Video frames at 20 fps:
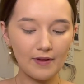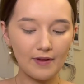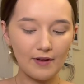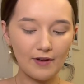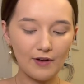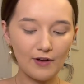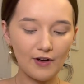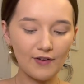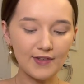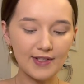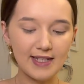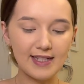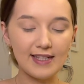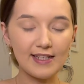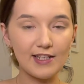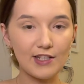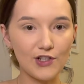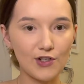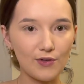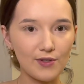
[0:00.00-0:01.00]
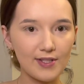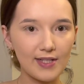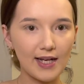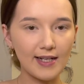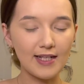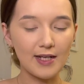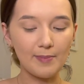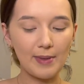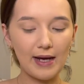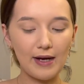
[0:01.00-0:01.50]
Obviously this is not
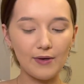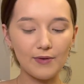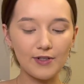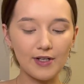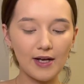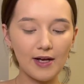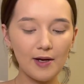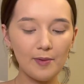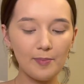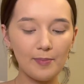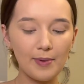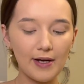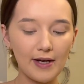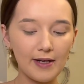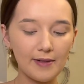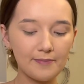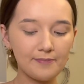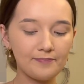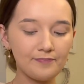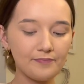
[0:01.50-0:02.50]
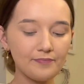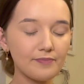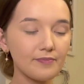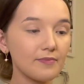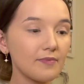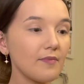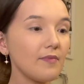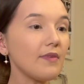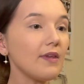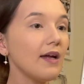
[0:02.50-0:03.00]
setting powder, but
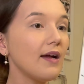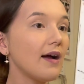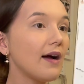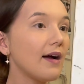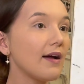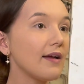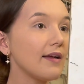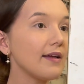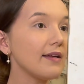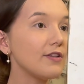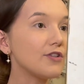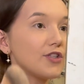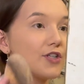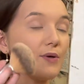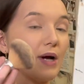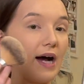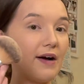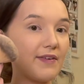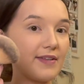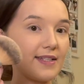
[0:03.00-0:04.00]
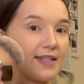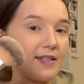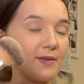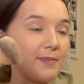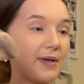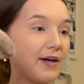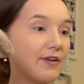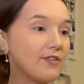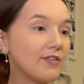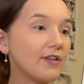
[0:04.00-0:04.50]
I do have a setting
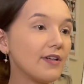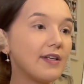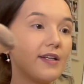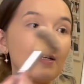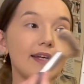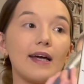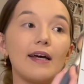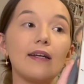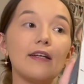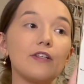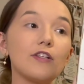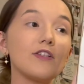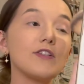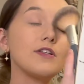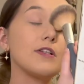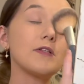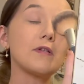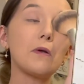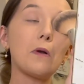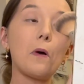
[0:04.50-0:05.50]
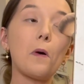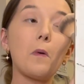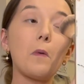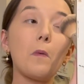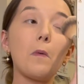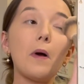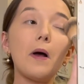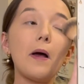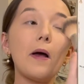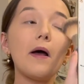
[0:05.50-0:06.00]
powder, and again it just does not
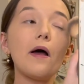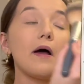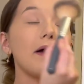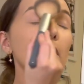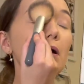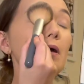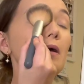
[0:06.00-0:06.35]
work.